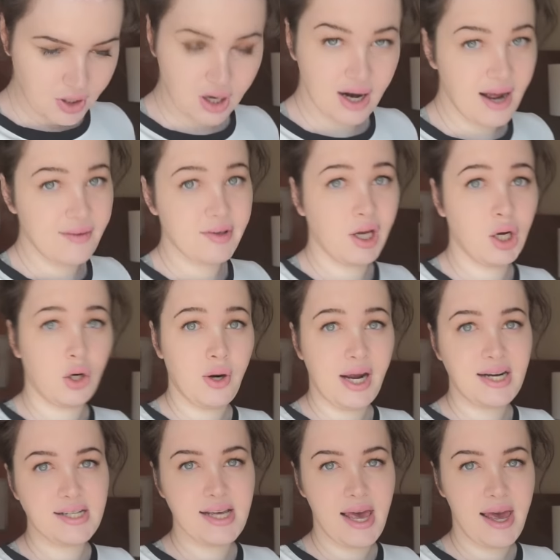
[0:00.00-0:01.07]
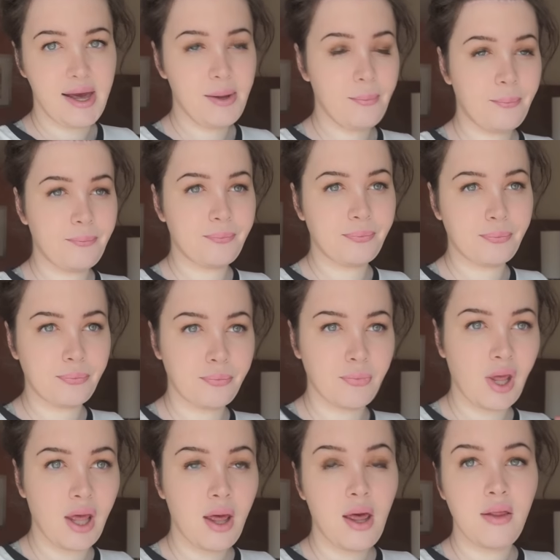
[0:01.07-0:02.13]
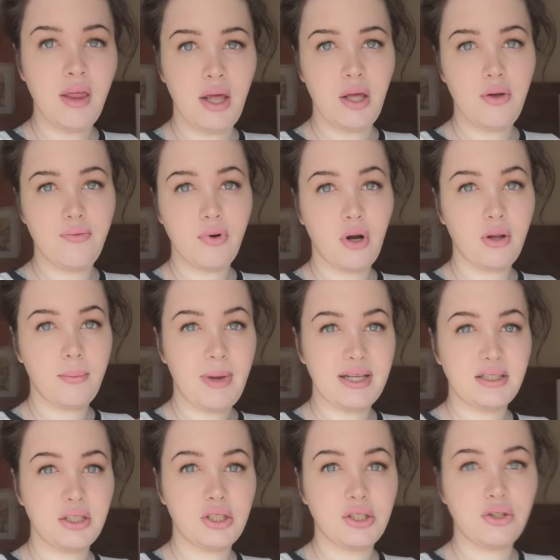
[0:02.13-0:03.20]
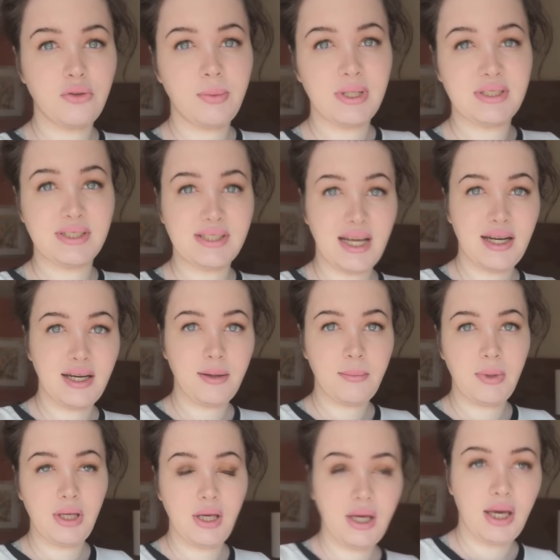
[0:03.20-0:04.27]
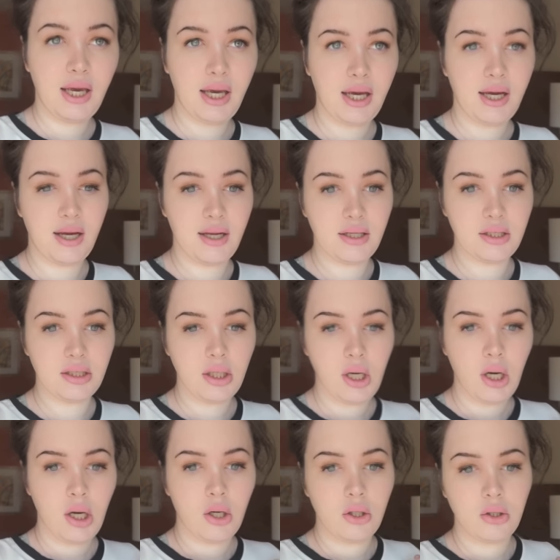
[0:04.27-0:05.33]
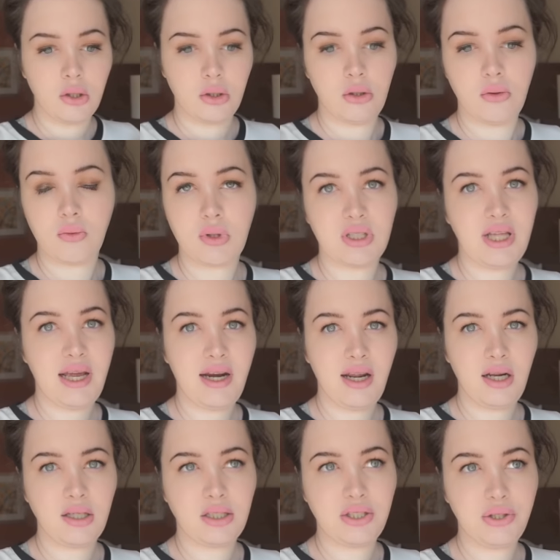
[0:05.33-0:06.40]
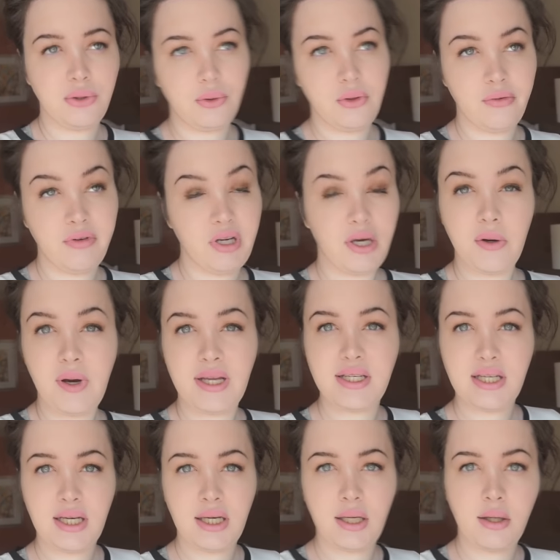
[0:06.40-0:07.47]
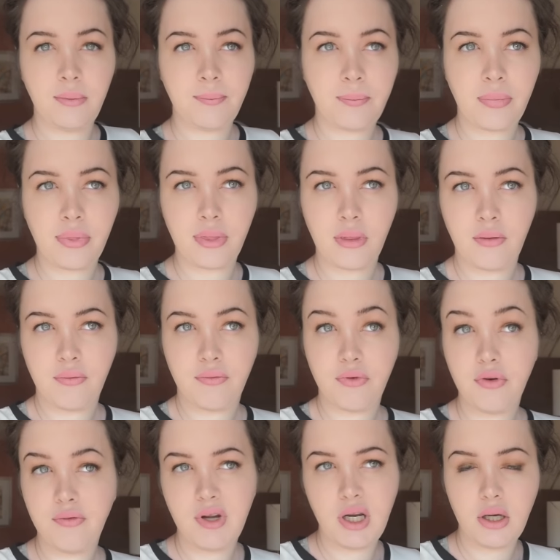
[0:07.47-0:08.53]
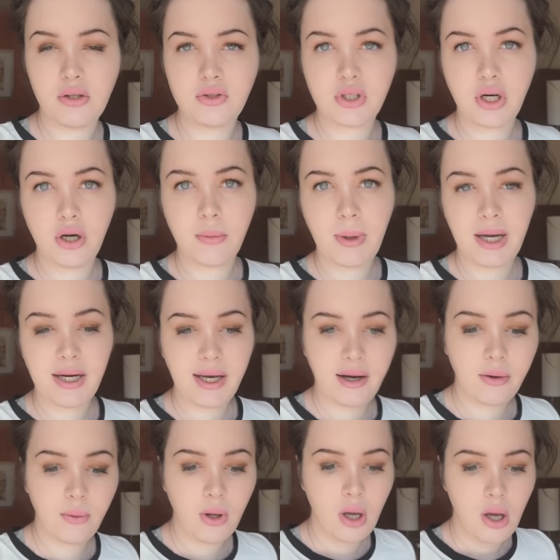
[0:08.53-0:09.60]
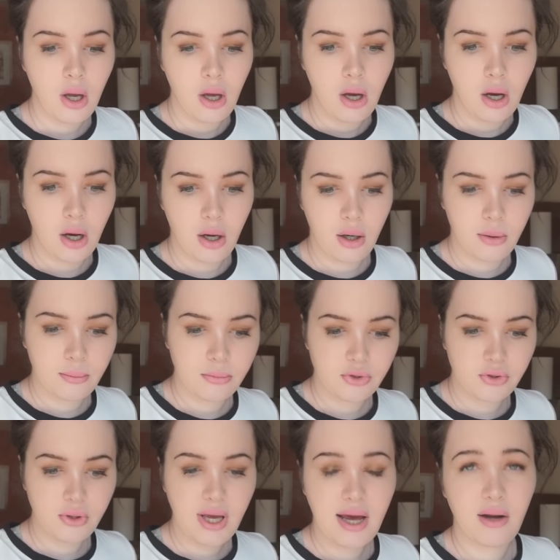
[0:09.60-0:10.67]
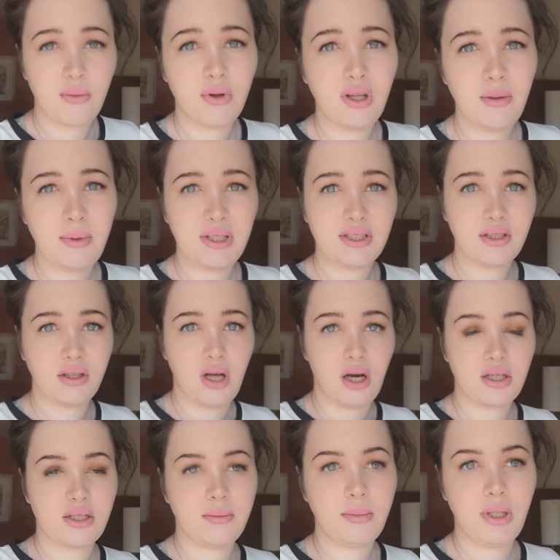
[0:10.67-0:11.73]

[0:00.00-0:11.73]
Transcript: are having a great day. Thank you for all the messages you've been sending me and relating to the video I did a few videos ago by now. Um, so yeah, it really means a lot to